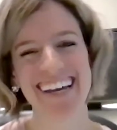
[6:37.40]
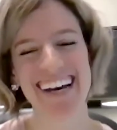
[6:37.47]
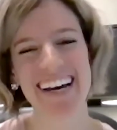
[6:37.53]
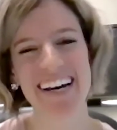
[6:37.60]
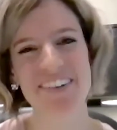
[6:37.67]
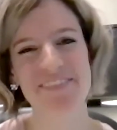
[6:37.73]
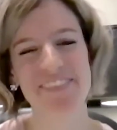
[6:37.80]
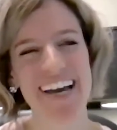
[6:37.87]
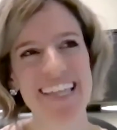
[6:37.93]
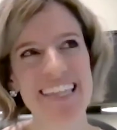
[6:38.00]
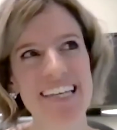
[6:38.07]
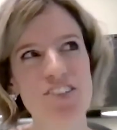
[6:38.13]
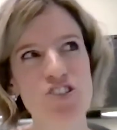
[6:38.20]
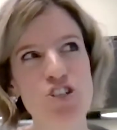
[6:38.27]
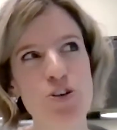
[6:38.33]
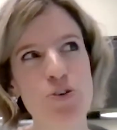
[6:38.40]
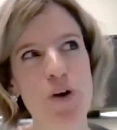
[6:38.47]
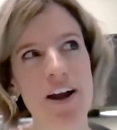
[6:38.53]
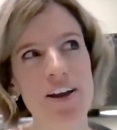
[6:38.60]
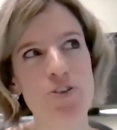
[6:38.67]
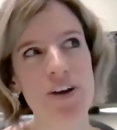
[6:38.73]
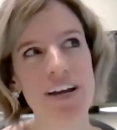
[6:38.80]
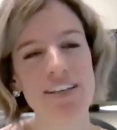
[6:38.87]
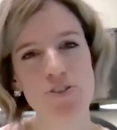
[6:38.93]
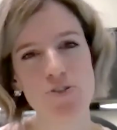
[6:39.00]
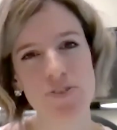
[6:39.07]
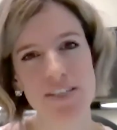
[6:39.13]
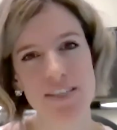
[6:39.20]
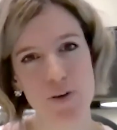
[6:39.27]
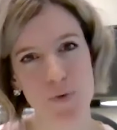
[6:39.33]
I think too, are you guys
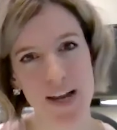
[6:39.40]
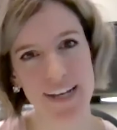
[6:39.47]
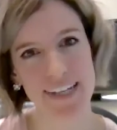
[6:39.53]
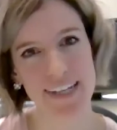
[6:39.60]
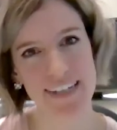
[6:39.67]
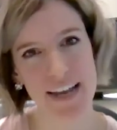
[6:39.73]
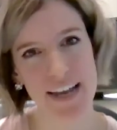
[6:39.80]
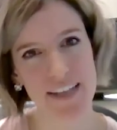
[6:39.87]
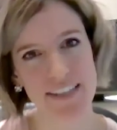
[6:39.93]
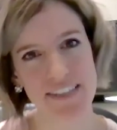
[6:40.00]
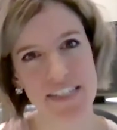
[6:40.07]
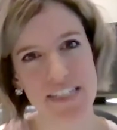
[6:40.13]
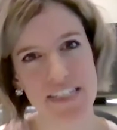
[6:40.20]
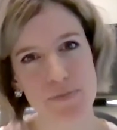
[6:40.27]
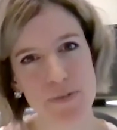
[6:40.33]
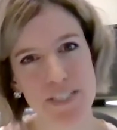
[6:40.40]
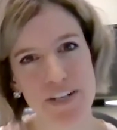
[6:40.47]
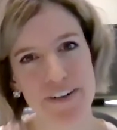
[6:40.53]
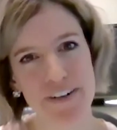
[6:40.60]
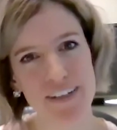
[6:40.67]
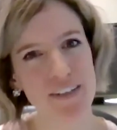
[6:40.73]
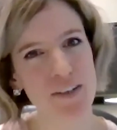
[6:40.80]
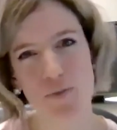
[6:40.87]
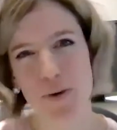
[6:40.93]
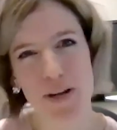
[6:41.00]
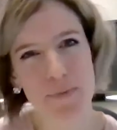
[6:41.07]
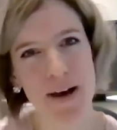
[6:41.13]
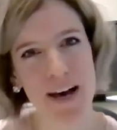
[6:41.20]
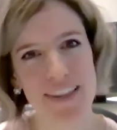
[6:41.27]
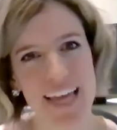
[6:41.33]
using the rugged nylon 6 material? What
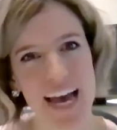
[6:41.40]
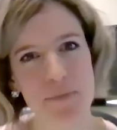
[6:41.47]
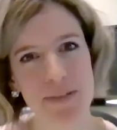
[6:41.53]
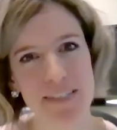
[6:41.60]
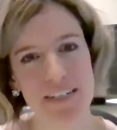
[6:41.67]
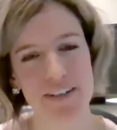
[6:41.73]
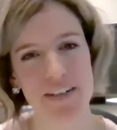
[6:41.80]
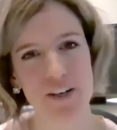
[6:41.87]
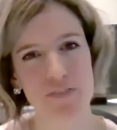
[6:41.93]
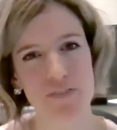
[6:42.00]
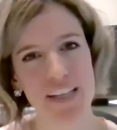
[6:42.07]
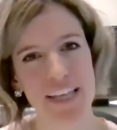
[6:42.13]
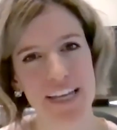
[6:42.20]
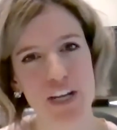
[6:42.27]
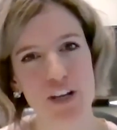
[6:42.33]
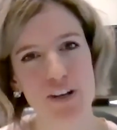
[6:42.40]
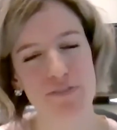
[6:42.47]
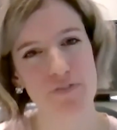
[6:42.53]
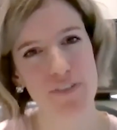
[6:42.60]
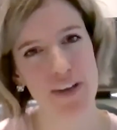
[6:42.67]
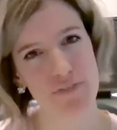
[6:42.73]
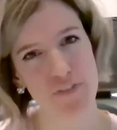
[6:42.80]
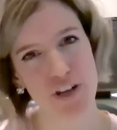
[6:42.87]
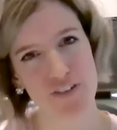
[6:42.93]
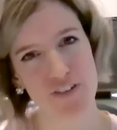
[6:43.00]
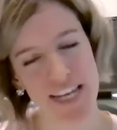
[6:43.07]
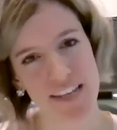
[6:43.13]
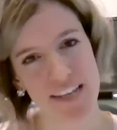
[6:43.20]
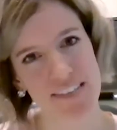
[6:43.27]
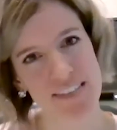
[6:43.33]
about that material felt like a good fit for your
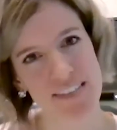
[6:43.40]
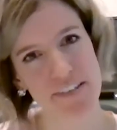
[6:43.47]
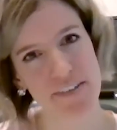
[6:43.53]
needs?